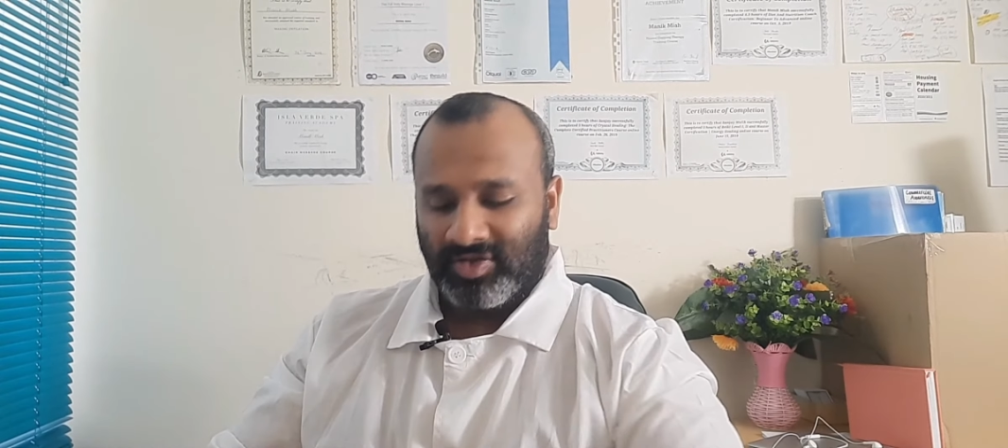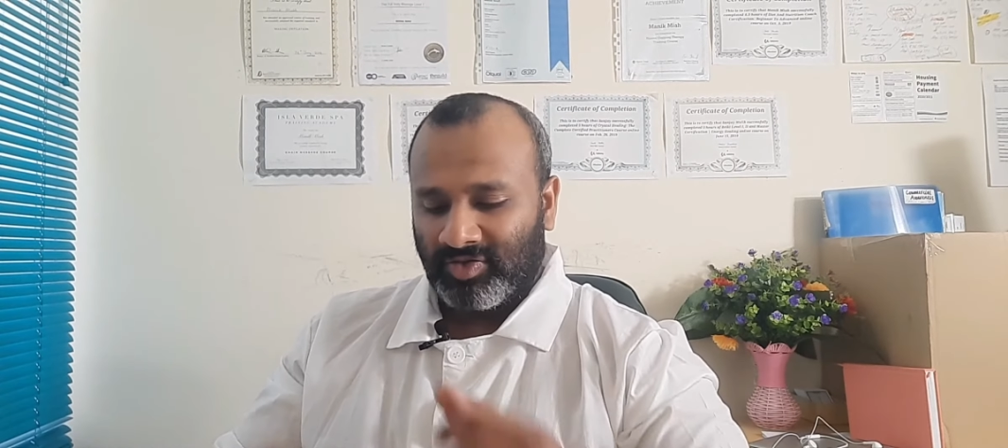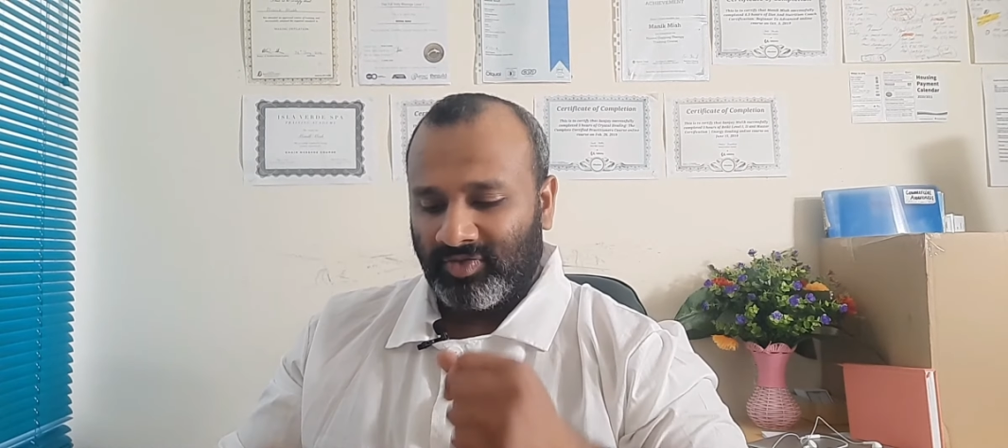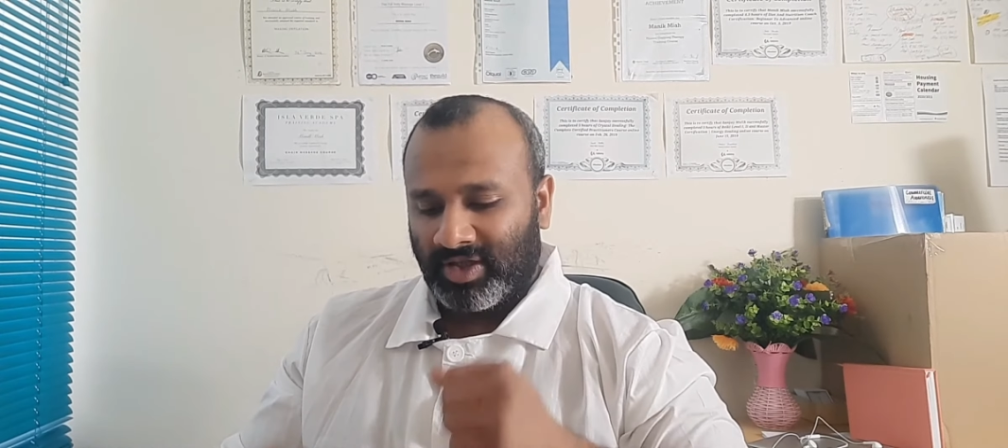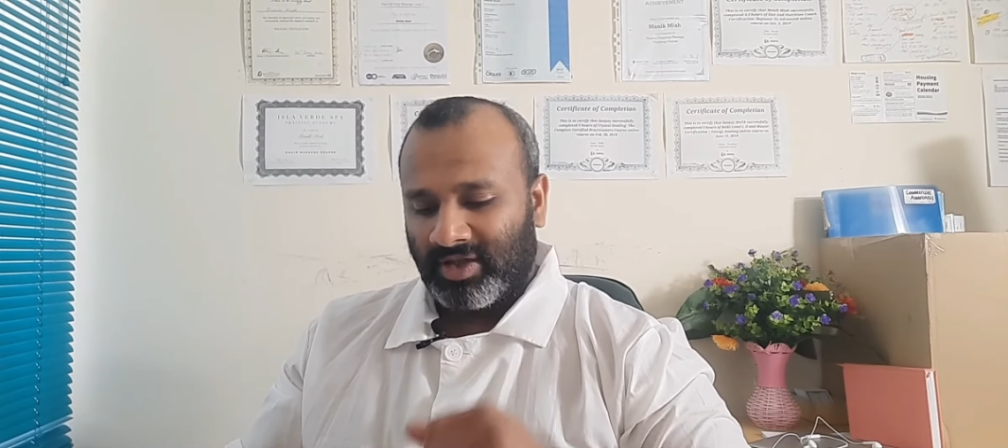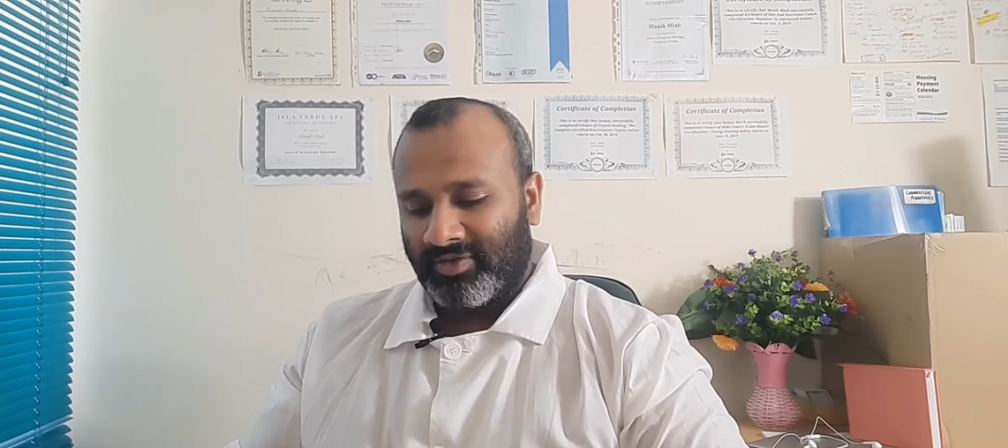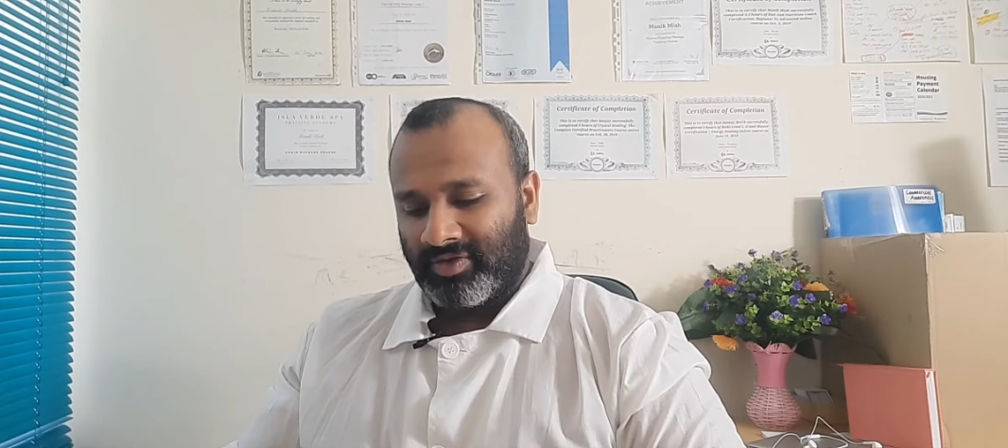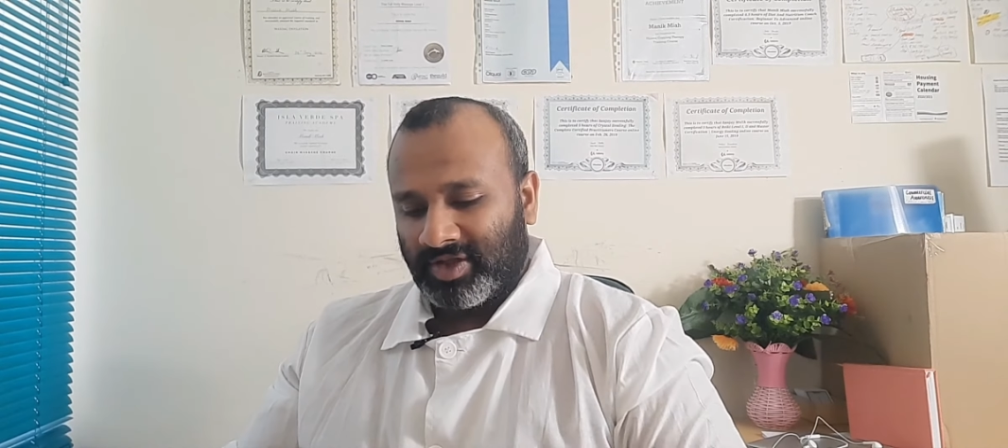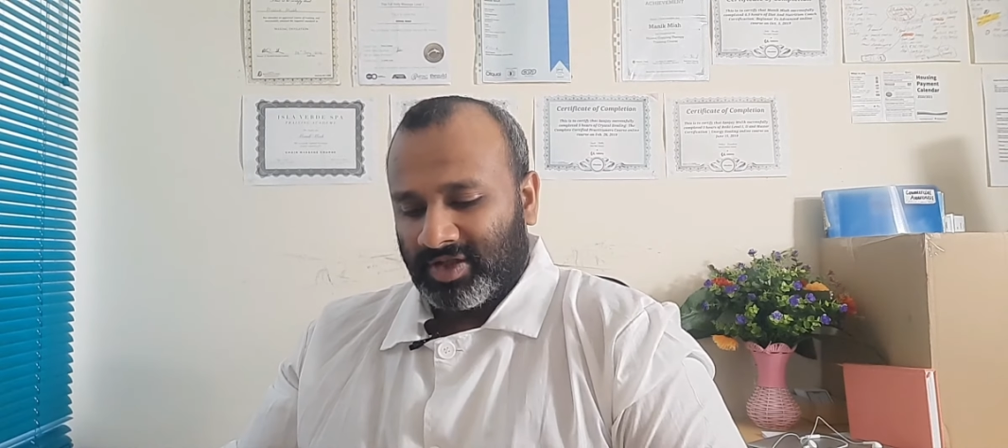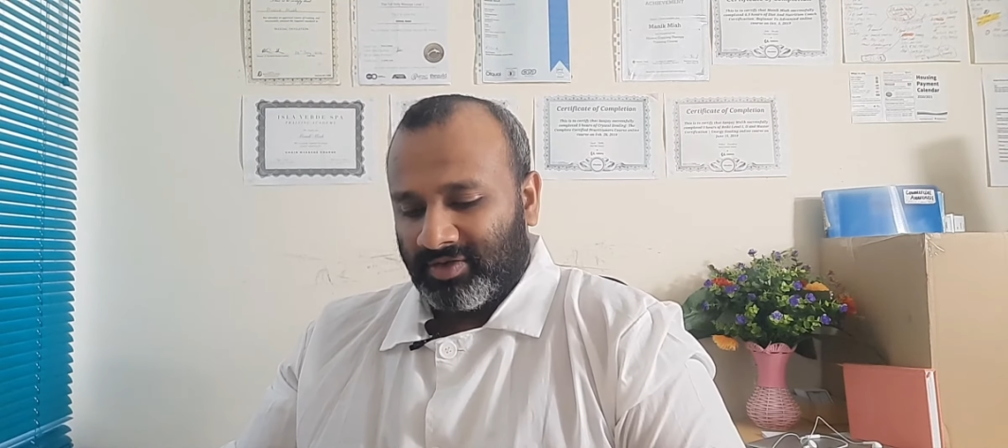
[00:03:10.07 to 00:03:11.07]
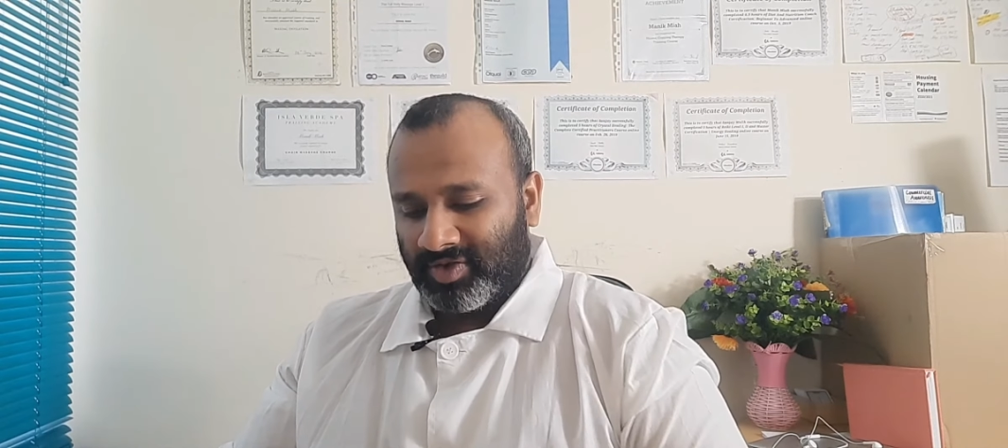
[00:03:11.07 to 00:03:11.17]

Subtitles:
to recover and stuff.